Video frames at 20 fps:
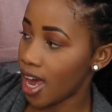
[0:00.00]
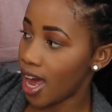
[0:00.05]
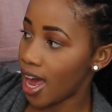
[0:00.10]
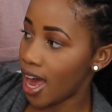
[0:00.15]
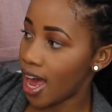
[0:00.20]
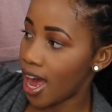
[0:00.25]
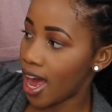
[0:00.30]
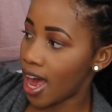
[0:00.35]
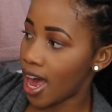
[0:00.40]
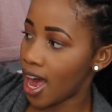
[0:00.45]

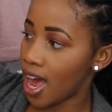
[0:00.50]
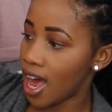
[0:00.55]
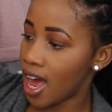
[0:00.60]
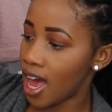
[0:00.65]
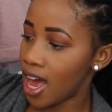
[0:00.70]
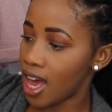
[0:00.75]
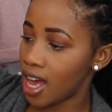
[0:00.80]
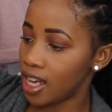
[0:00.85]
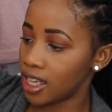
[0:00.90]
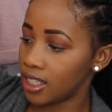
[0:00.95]

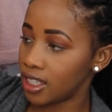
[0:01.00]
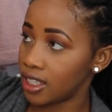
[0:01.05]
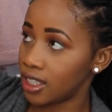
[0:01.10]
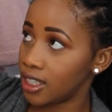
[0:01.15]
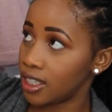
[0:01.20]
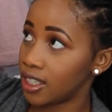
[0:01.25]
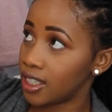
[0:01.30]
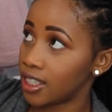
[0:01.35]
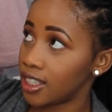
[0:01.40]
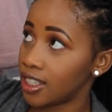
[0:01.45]

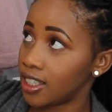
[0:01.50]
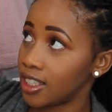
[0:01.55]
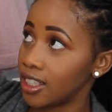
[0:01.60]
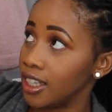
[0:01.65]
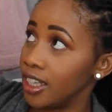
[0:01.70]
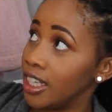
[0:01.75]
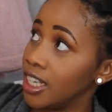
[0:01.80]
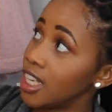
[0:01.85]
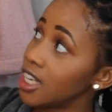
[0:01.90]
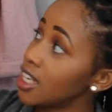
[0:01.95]
and
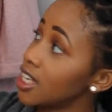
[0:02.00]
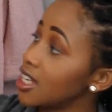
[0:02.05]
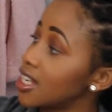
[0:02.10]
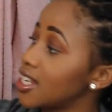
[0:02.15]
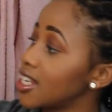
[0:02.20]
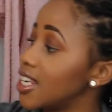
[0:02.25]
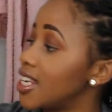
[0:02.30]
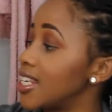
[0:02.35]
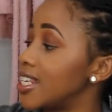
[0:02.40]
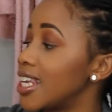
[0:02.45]
this
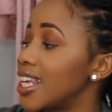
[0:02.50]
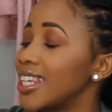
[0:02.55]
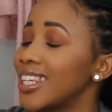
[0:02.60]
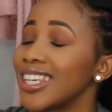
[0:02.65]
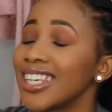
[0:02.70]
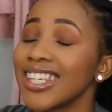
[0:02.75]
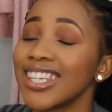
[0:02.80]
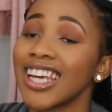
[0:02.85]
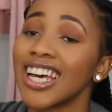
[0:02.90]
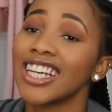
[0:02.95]
is in
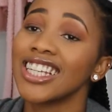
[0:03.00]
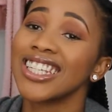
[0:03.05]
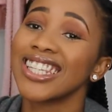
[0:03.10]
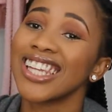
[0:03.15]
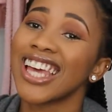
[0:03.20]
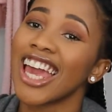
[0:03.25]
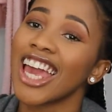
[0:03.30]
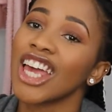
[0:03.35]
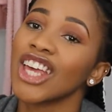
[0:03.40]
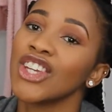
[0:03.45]
the size
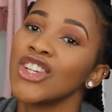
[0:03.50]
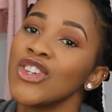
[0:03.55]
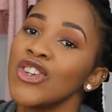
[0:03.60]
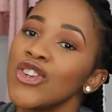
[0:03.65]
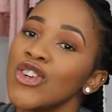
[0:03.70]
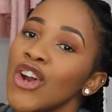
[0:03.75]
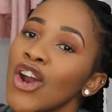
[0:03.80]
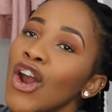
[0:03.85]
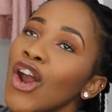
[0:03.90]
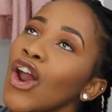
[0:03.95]

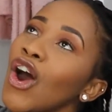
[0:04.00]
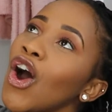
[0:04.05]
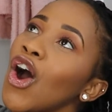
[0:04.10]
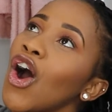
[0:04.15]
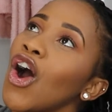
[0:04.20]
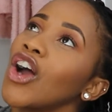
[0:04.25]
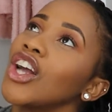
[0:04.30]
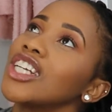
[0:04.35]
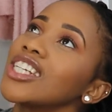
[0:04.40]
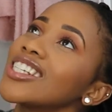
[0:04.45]
extra
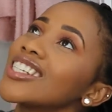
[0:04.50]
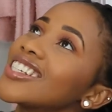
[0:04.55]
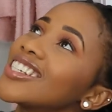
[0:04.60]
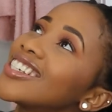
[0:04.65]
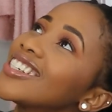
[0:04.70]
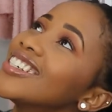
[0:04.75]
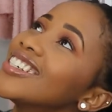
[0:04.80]
large.